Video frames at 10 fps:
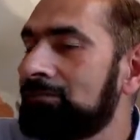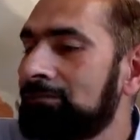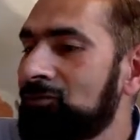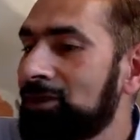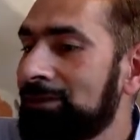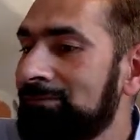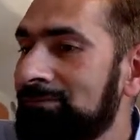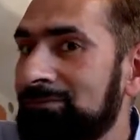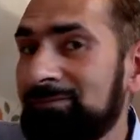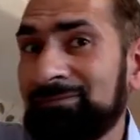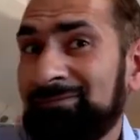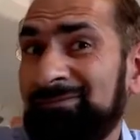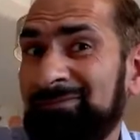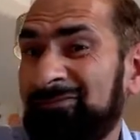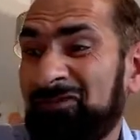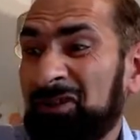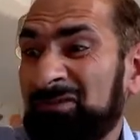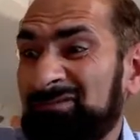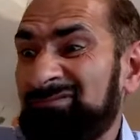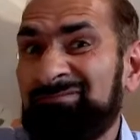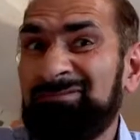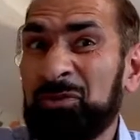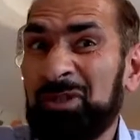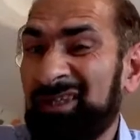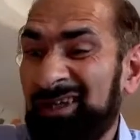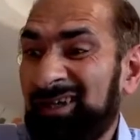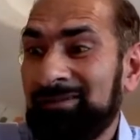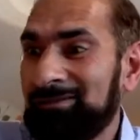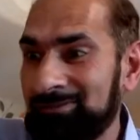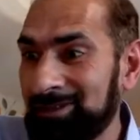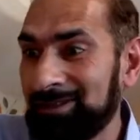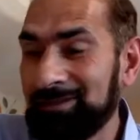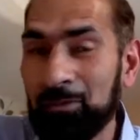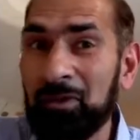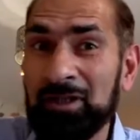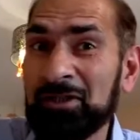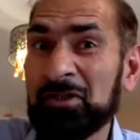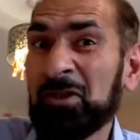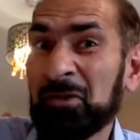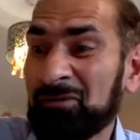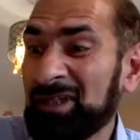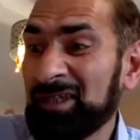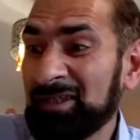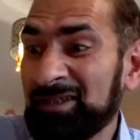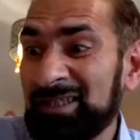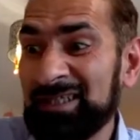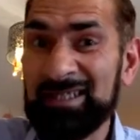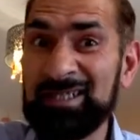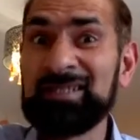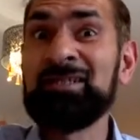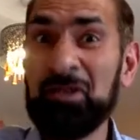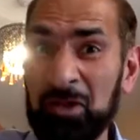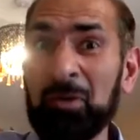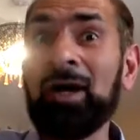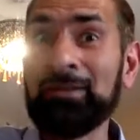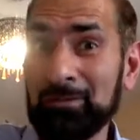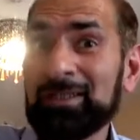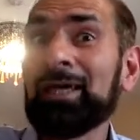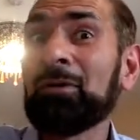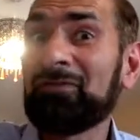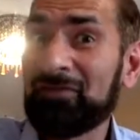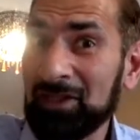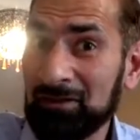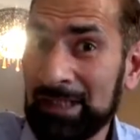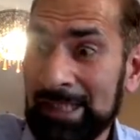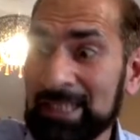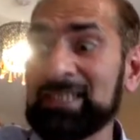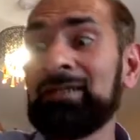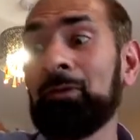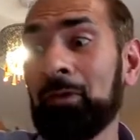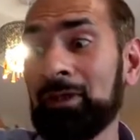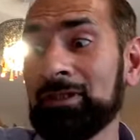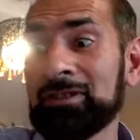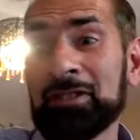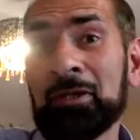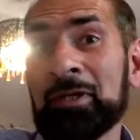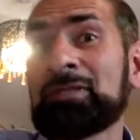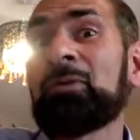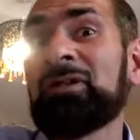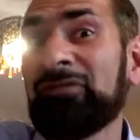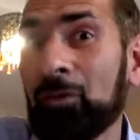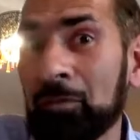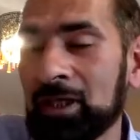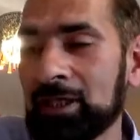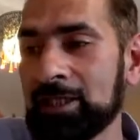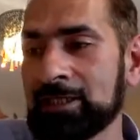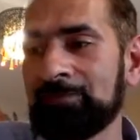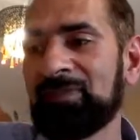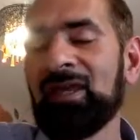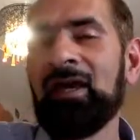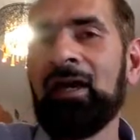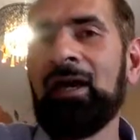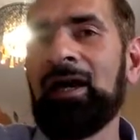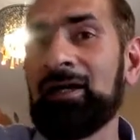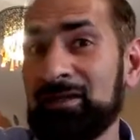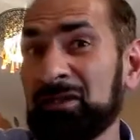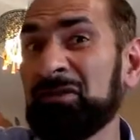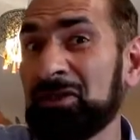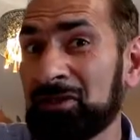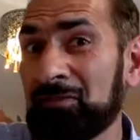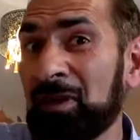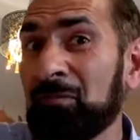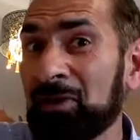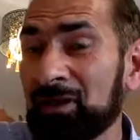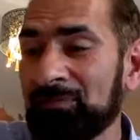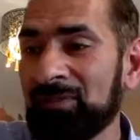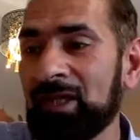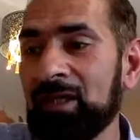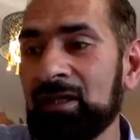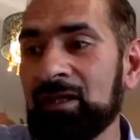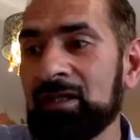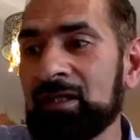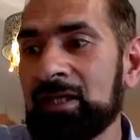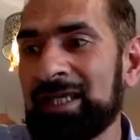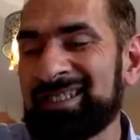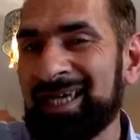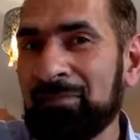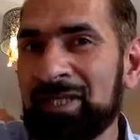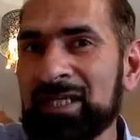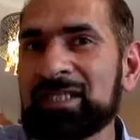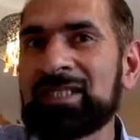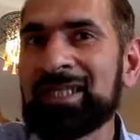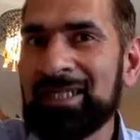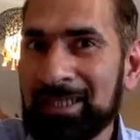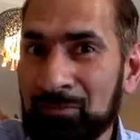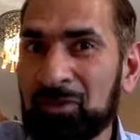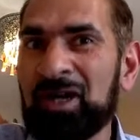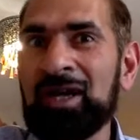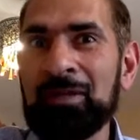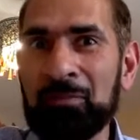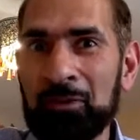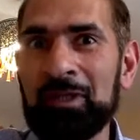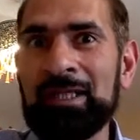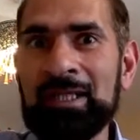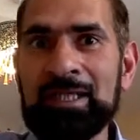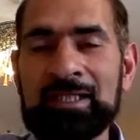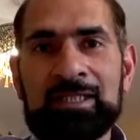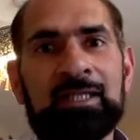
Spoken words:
right? Freon, do I care, right? All I need to know really is, no, I don't care what freon is. All I need to know is what the formula is. And I think you need to remember, examiners deliberately put these